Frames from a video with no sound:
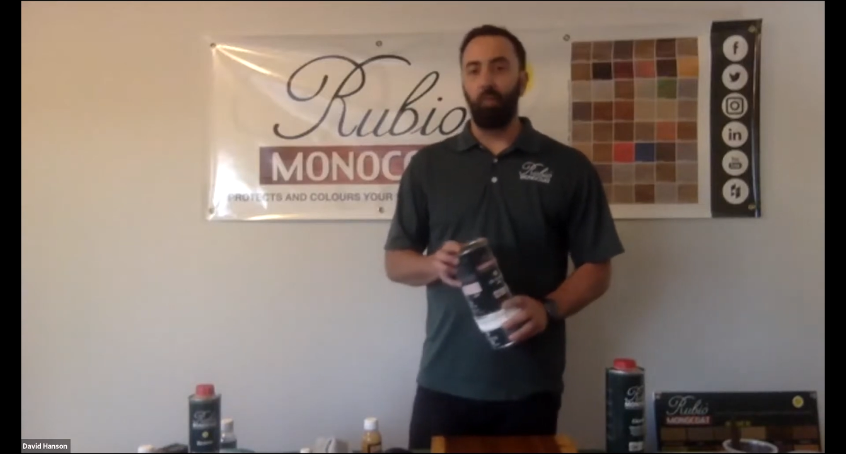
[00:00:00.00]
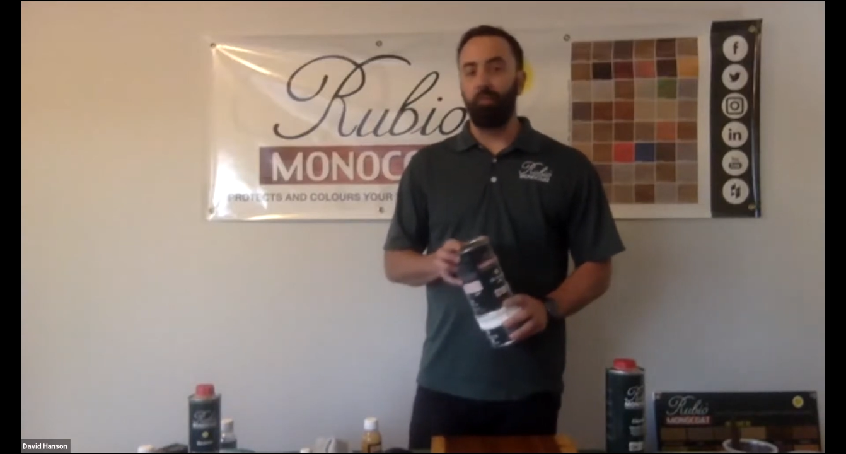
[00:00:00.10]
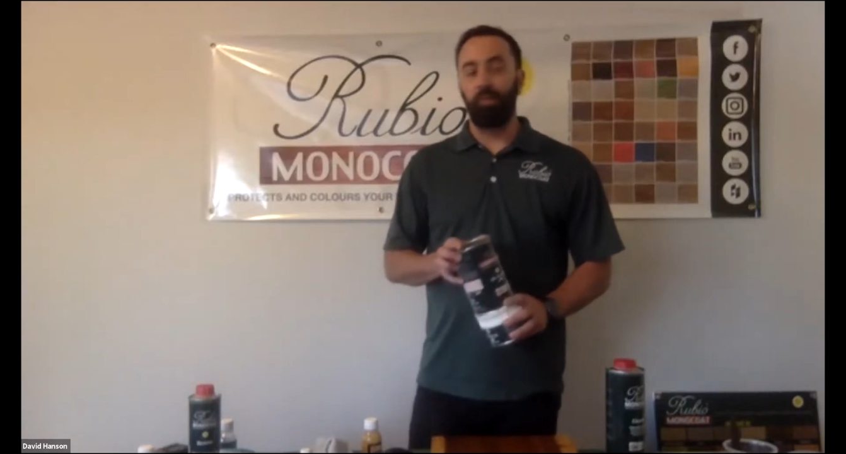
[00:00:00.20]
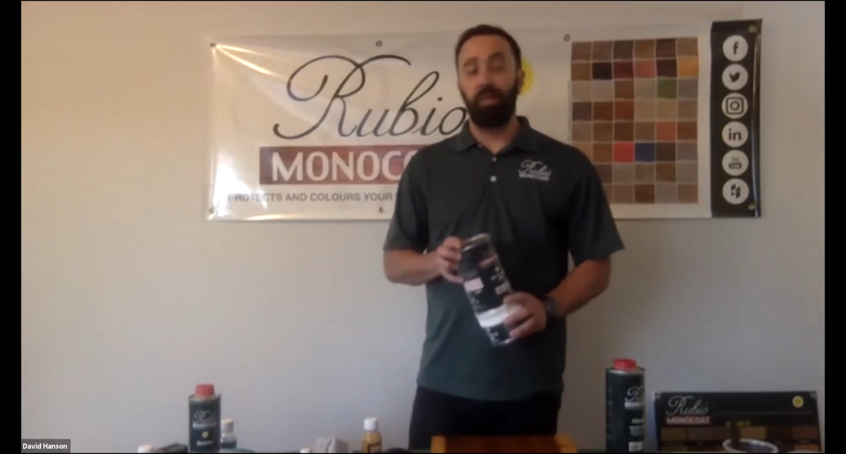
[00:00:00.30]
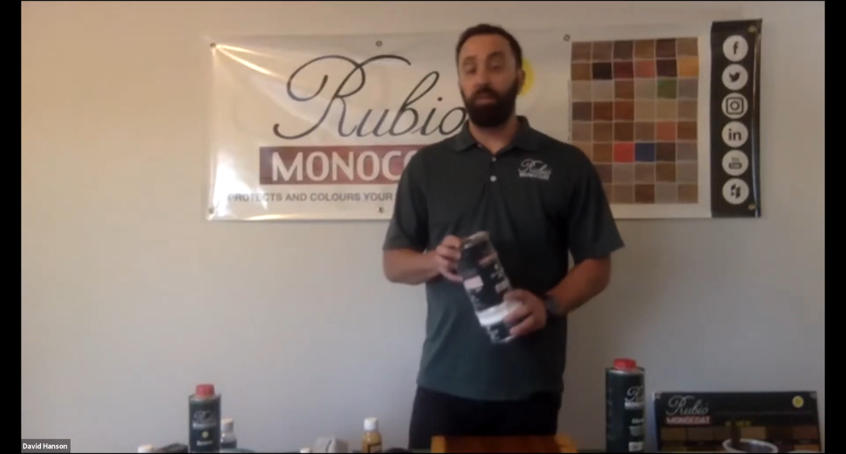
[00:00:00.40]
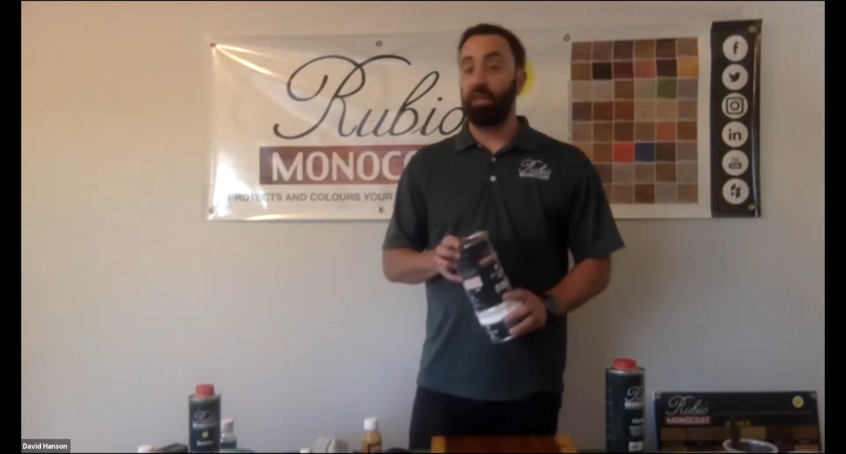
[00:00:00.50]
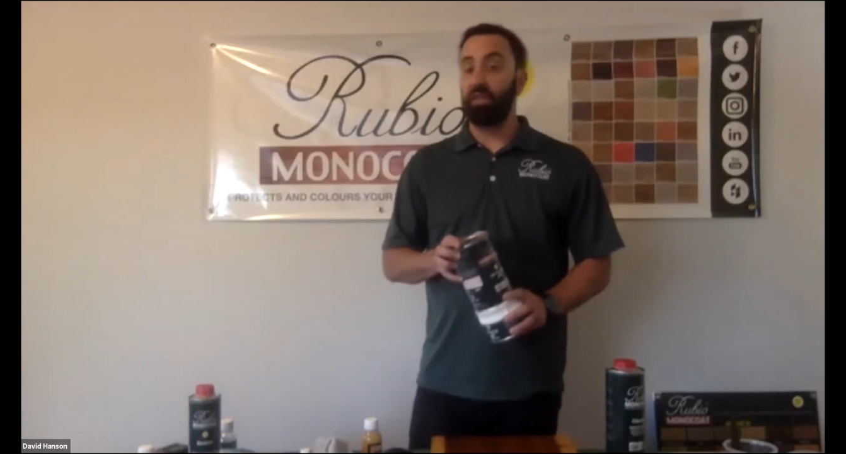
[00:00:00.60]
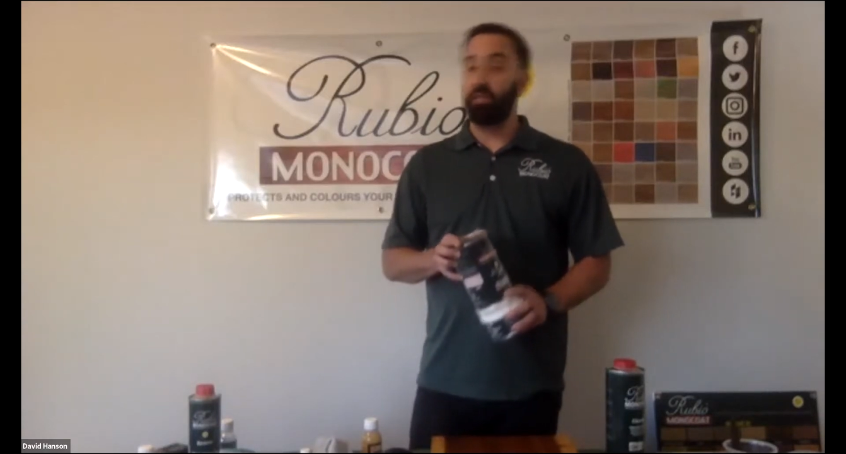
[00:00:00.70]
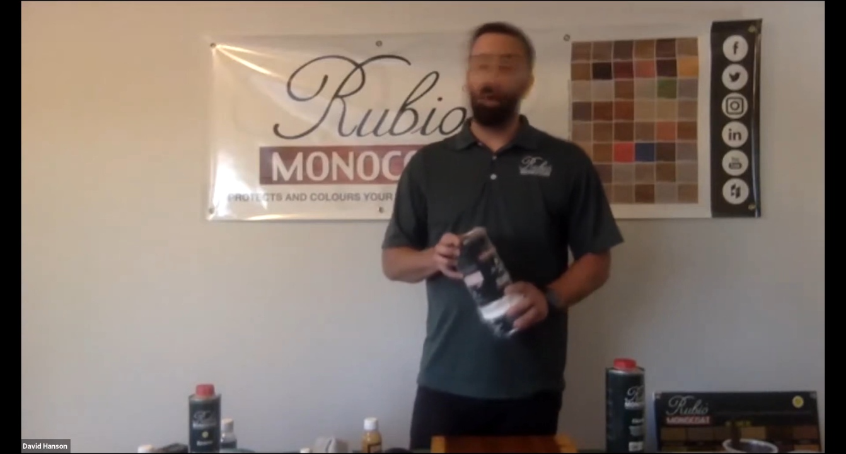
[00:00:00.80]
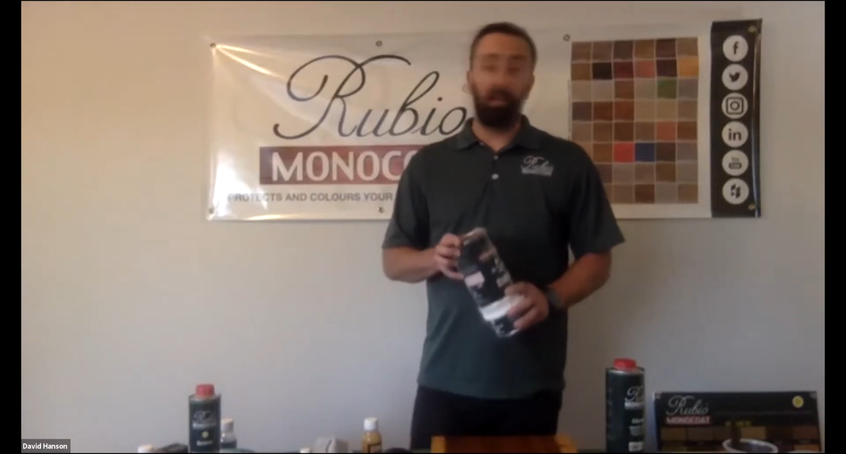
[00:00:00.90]
People
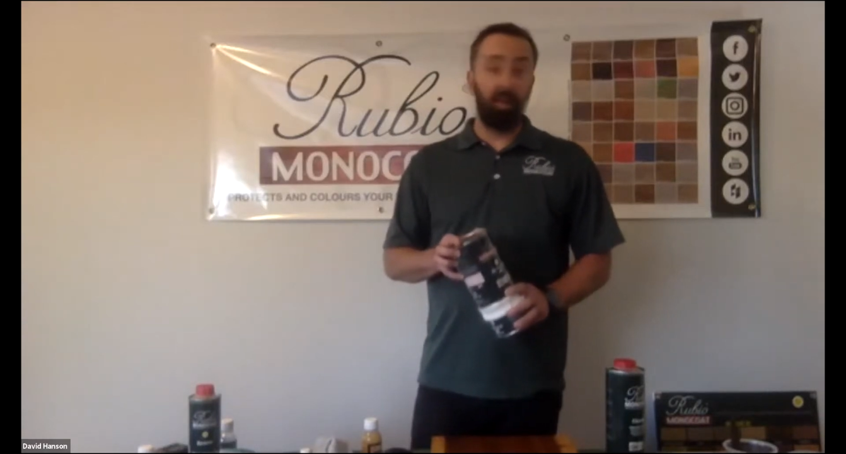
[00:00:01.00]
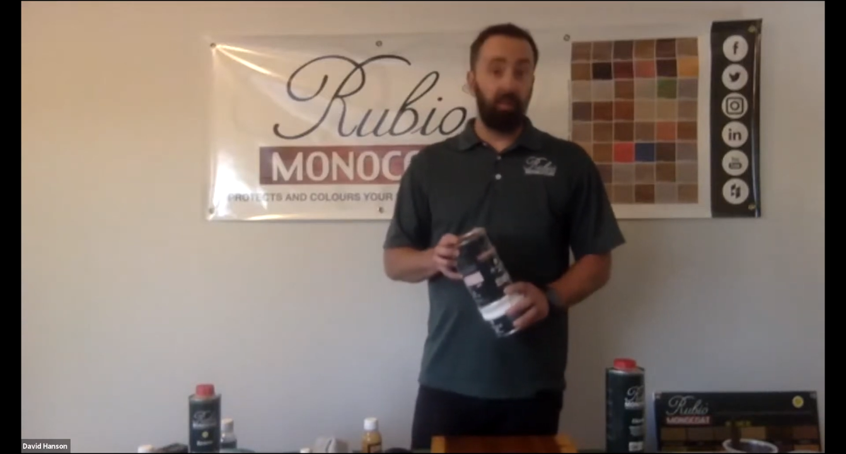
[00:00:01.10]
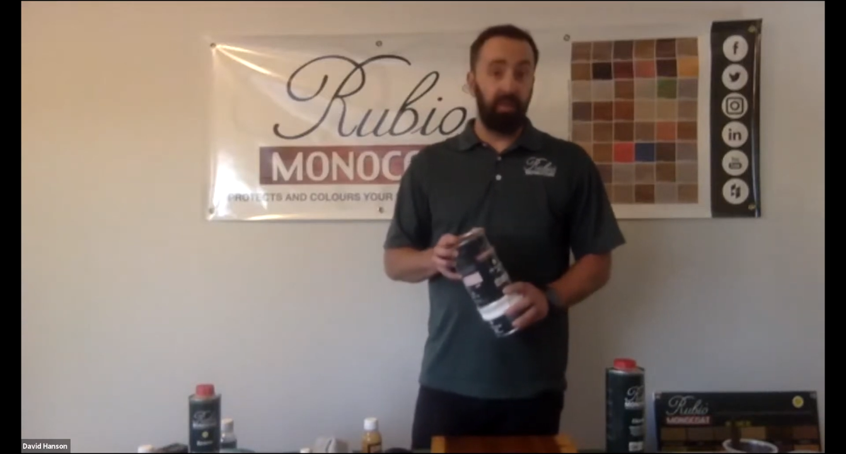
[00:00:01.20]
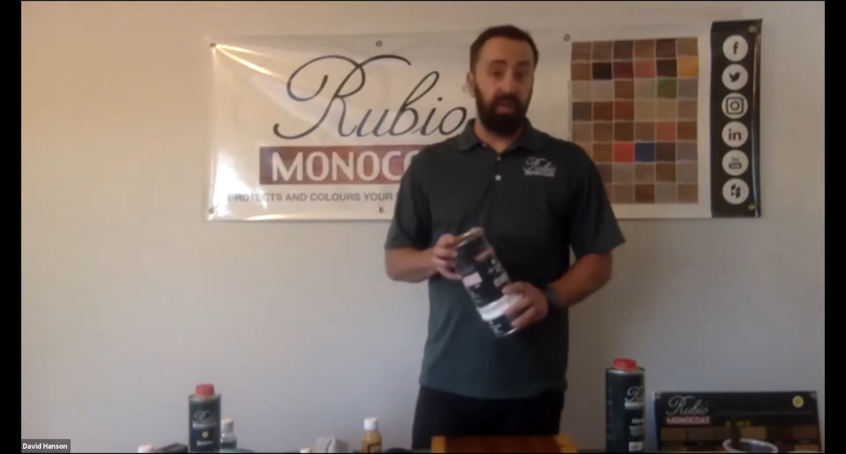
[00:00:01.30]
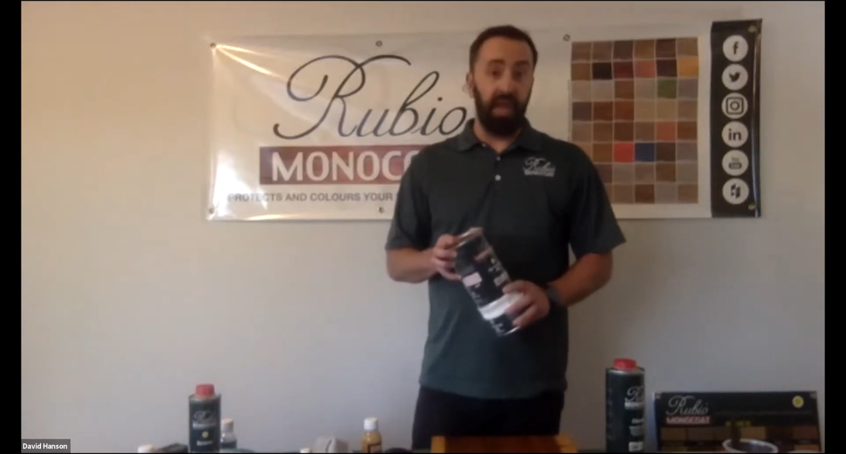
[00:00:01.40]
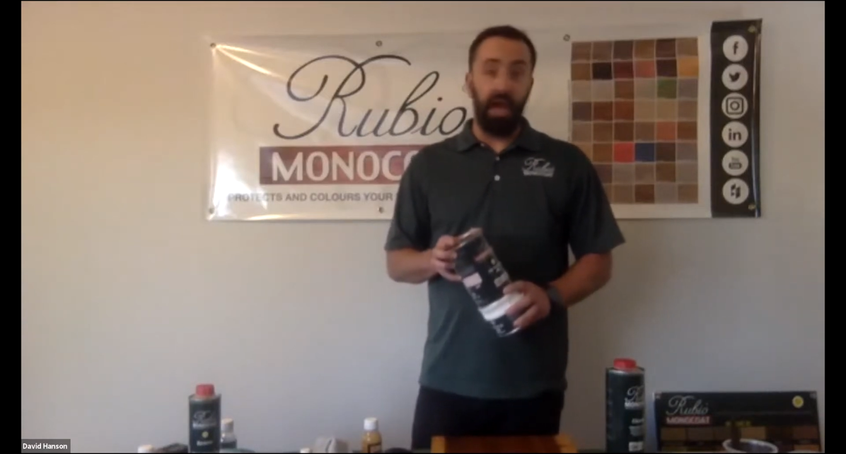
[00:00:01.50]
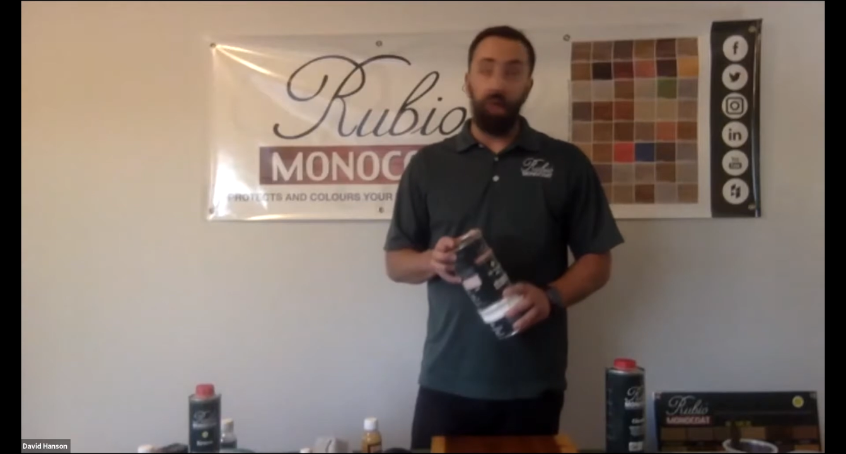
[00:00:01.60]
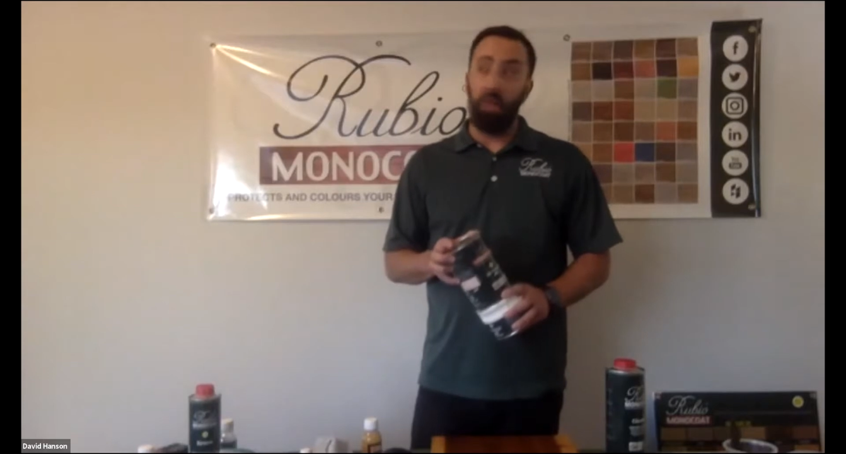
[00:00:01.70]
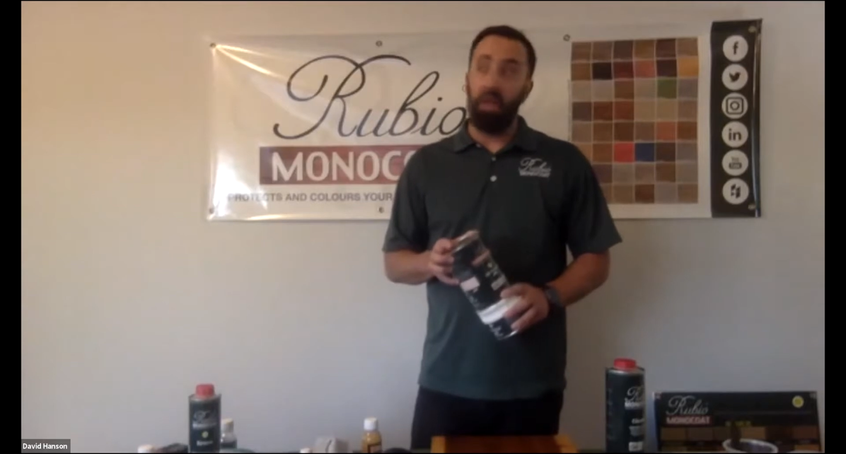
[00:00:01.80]
experiment with that,